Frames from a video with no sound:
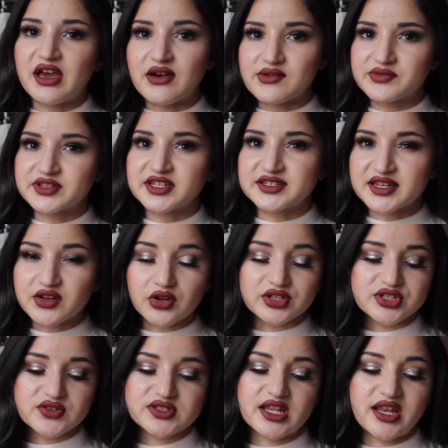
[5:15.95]
however, they did
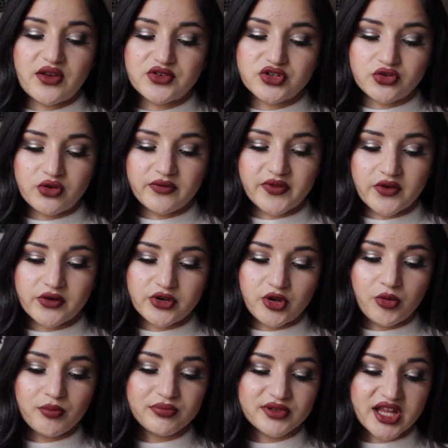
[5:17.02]
also send out two of their
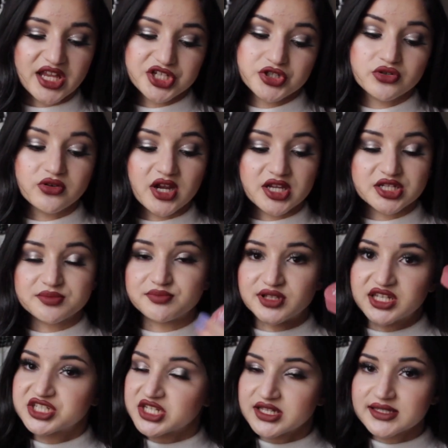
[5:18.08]
new Blush Crush
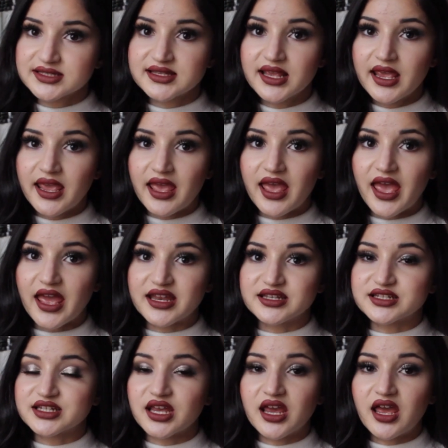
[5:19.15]
blushes,
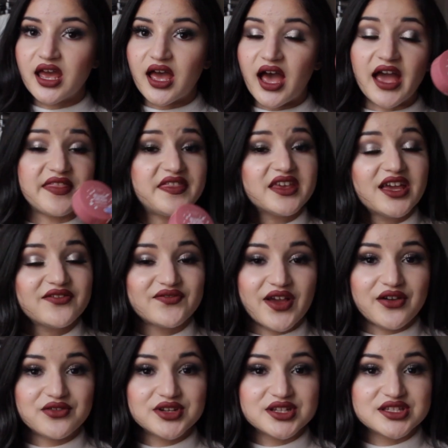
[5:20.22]
and I think I
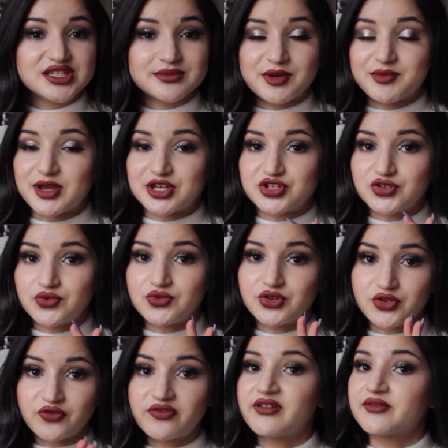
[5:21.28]
found some of my two
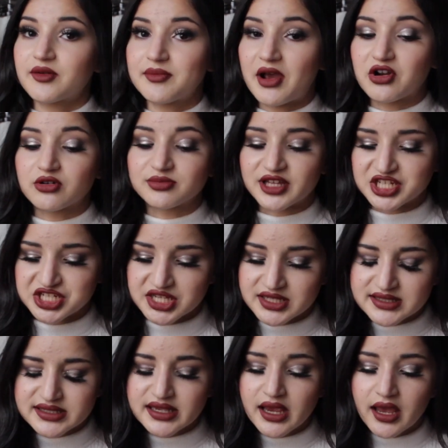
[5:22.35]
new favorite powder
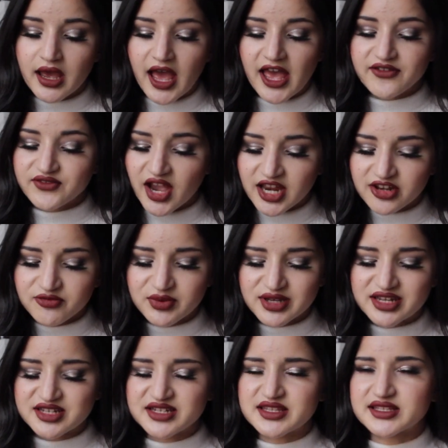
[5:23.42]
blushes. I've kind of
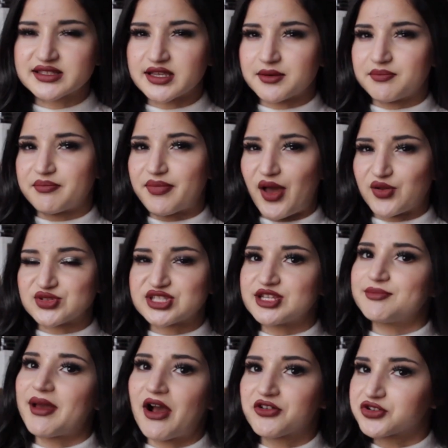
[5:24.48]
been into this like
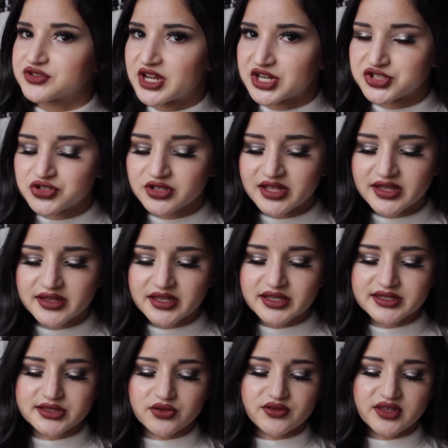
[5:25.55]
bouncy powder texture
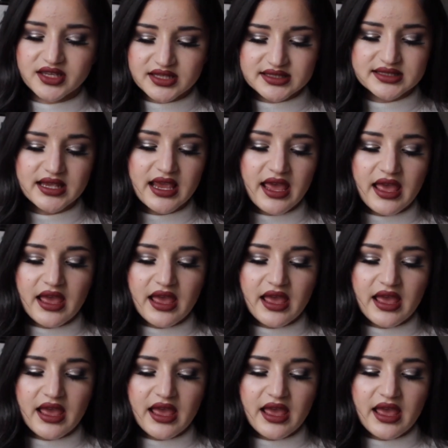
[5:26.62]
lately, so these,